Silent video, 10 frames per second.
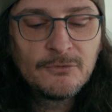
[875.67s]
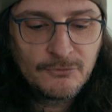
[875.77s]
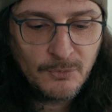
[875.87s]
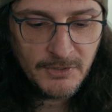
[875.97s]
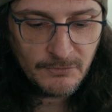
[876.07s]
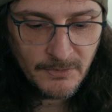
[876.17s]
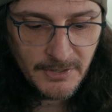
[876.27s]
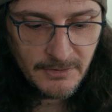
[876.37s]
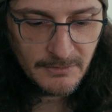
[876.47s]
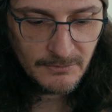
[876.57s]

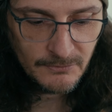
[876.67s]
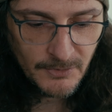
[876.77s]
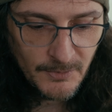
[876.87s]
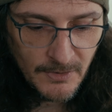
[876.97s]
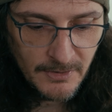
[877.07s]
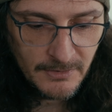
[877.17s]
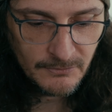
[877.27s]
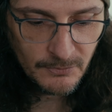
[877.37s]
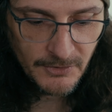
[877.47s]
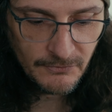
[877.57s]
2020,
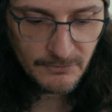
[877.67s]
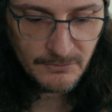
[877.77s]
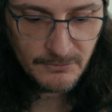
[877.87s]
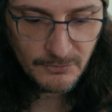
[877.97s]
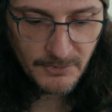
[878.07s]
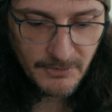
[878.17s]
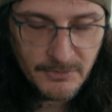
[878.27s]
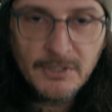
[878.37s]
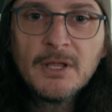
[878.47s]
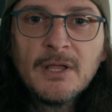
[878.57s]
21, 22,
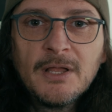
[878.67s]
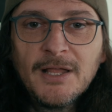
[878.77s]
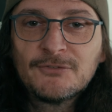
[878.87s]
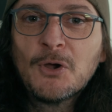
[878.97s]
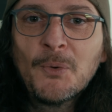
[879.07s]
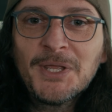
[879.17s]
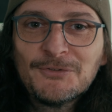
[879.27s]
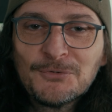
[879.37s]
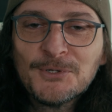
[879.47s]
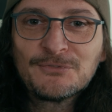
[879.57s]
23. It's going
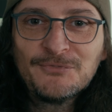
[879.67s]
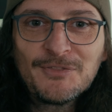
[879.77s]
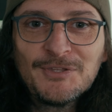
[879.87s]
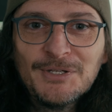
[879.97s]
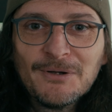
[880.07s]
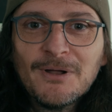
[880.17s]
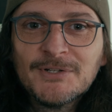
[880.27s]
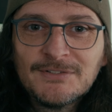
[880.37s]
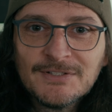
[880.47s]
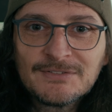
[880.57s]
into its 5th year
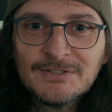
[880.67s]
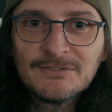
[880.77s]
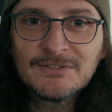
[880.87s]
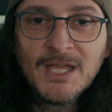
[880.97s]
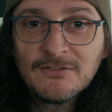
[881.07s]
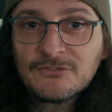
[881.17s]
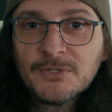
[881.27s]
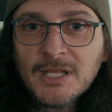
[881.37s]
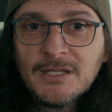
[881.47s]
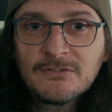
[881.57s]
of existence, and it's
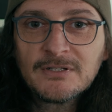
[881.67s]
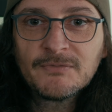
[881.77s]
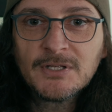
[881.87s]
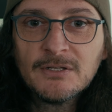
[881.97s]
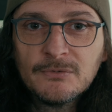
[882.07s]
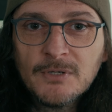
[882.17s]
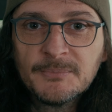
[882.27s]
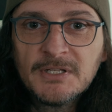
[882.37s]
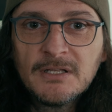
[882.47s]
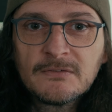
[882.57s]
still getting significant new
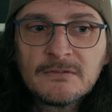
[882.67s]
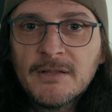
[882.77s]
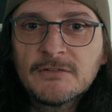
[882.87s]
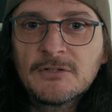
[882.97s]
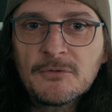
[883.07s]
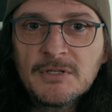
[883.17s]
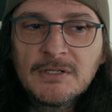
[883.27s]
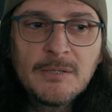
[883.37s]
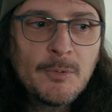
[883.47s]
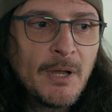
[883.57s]
updates. And that's the other thing
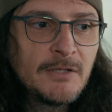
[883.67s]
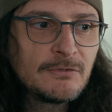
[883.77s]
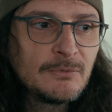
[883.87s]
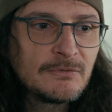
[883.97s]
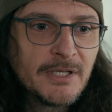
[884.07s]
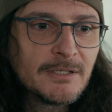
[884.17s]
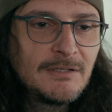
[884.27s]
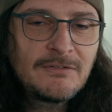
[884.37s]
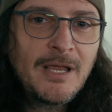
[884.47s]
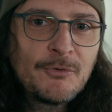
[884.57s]
to keep in mind too, is like
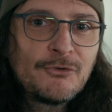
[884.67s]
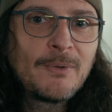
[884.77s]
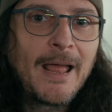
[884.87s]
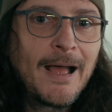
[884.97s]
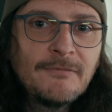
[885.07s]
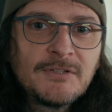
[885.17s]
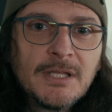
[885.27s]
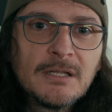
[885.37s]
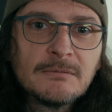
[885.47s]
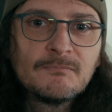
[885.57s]
these cameras don't have to get